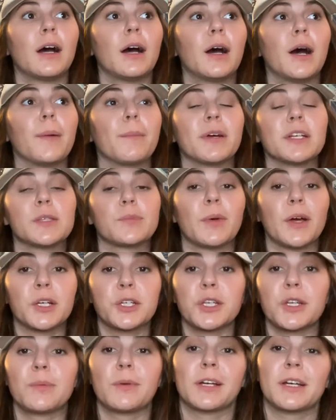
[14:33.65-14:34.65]

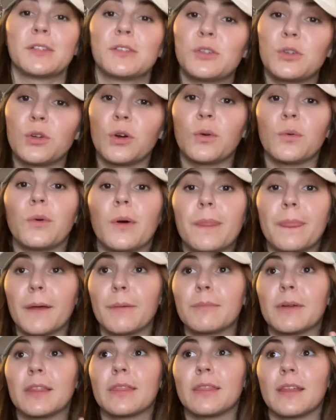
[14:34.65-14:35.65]
Especially because you don't want
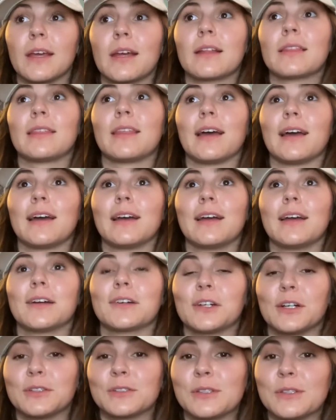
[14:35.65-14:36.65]
them to think that it
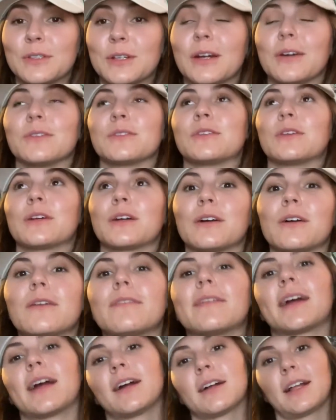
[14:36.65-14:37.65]
grosses you out. So you're
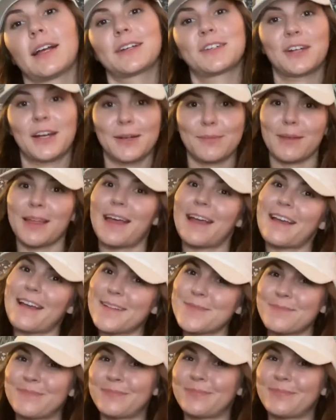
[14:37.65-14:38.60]
over here like trying to be like,